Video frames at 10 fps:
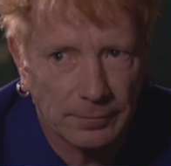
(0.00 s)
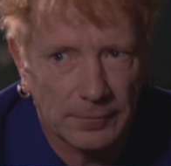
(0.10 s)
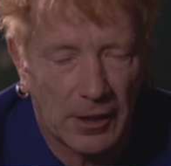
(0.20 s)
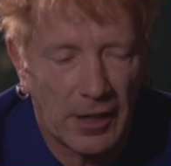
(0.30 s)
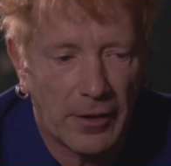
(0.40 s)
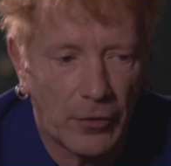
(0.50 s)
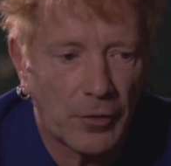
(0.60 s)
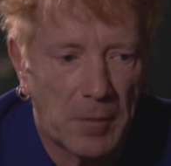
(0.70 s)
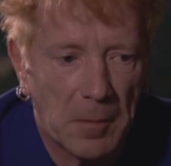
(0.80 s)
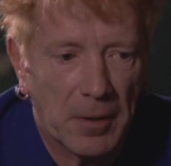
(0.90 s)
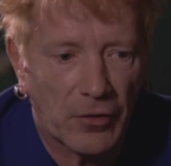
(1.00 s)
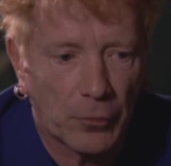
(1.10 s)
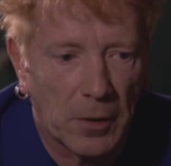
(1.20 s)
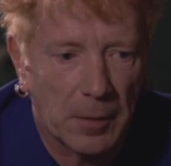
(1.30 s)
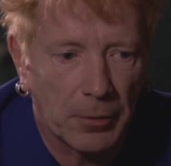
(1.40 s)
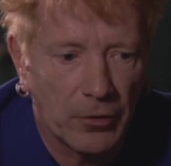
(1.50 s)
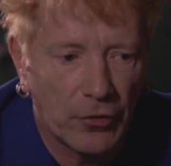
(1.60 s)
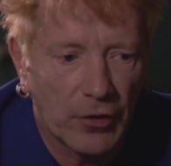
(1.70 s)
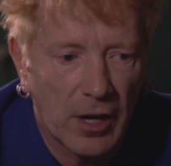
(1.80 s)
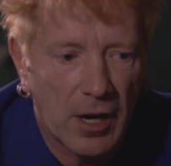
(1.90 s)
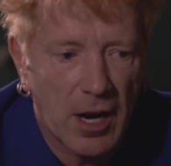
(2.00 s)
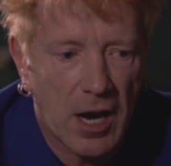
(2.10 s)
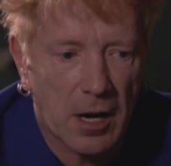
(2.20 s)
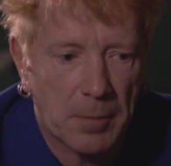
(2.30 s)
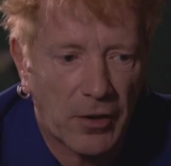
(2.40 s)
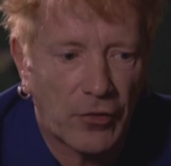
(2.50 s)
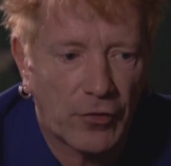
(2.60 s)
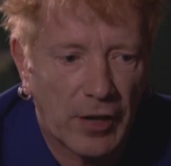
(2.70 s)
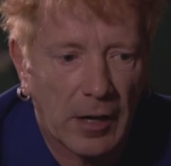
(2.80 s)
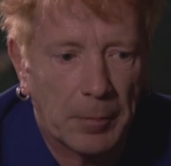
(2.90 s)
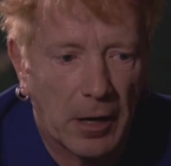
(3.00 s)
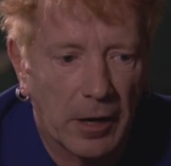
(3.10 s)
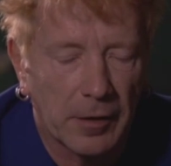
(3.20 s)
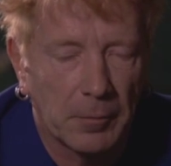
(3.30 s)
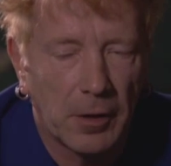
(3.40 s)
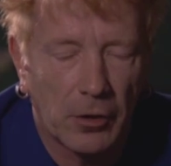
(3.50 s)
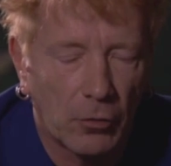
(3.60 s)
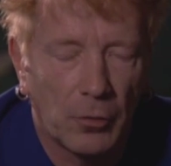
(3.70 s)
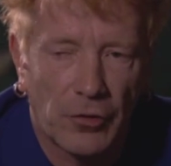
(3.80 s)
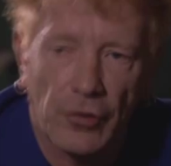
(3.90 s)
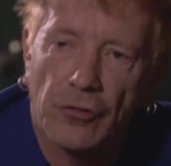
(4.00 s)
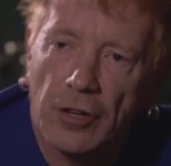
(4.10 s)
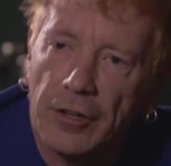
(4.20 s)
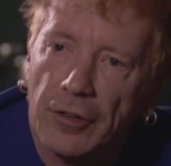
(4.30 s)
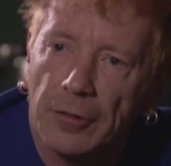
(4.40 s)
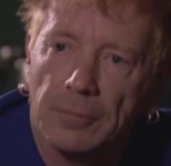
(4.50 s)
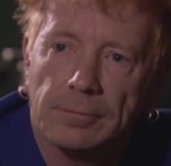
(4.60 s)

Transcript: Right, those are my best weapons, and I best stick by them, and always usually do.